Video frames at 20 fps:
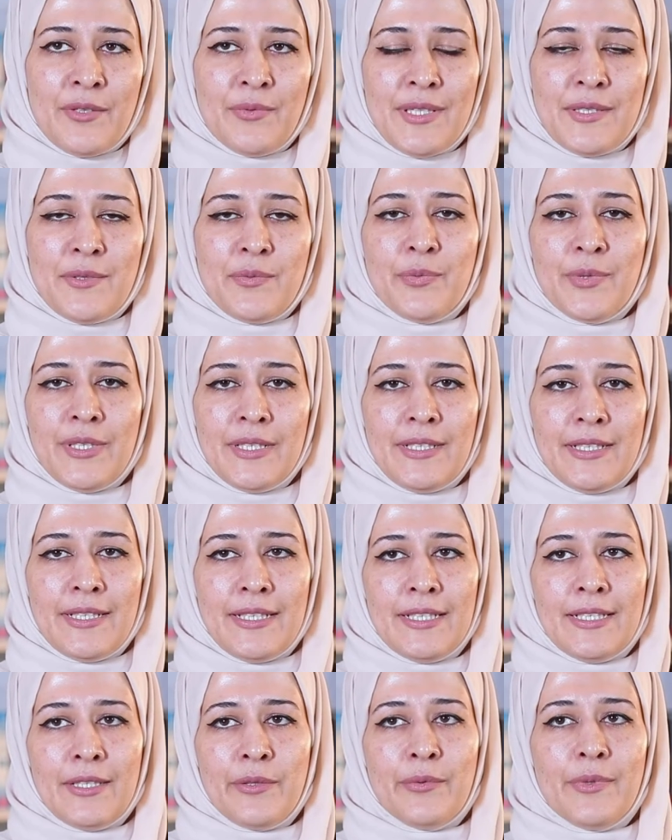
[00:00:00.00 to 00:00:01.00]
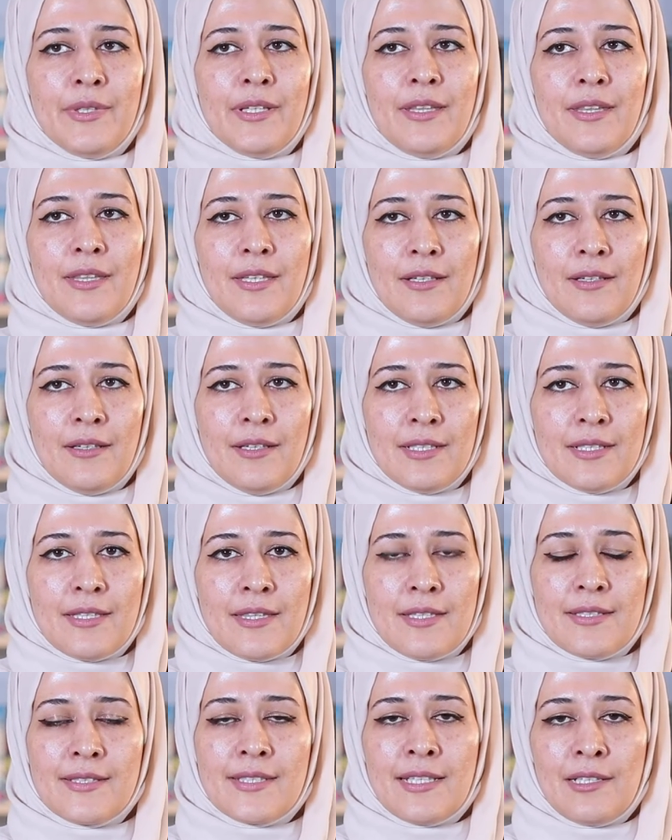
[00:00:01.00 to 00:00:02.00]
I was working with
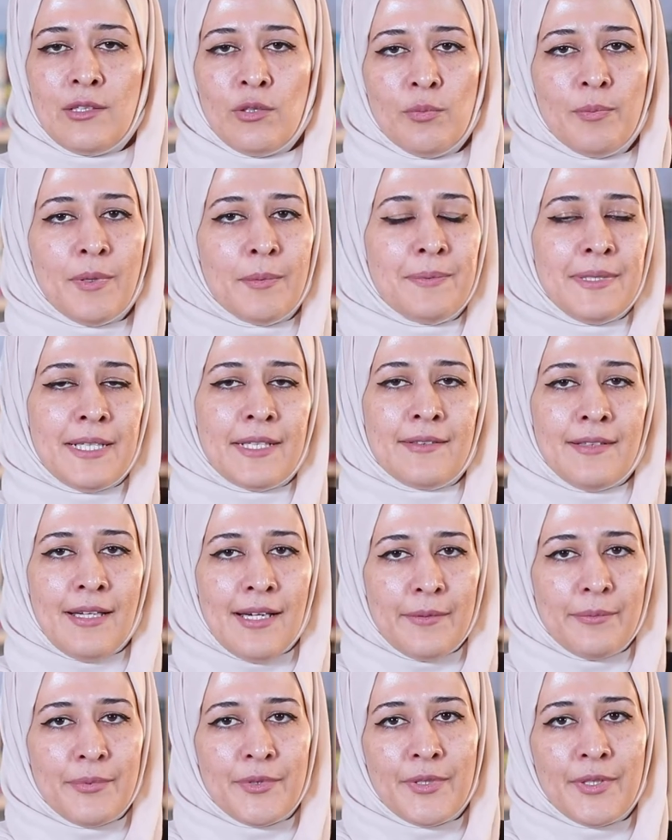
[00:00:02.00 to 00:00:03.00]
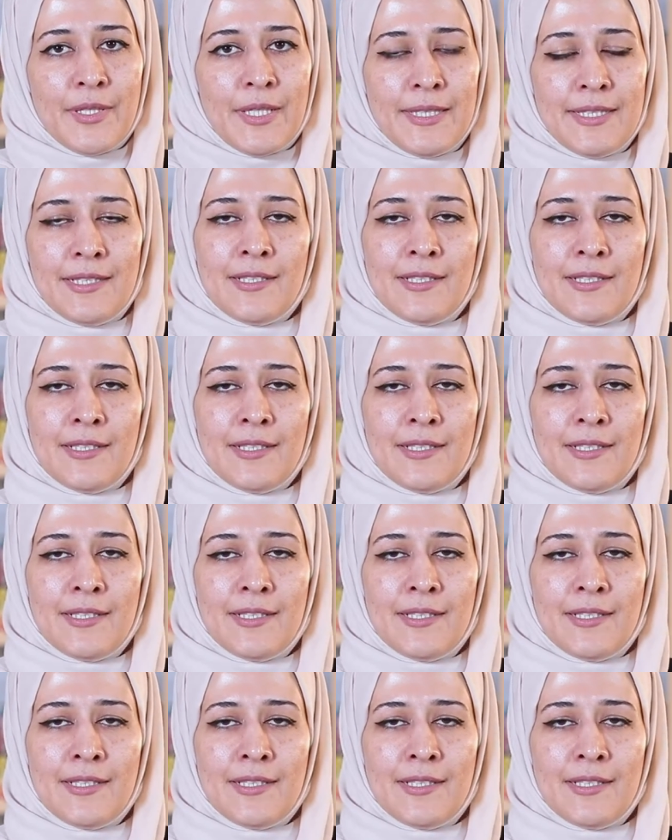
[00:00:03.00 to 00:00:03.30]
the Sklo Public Library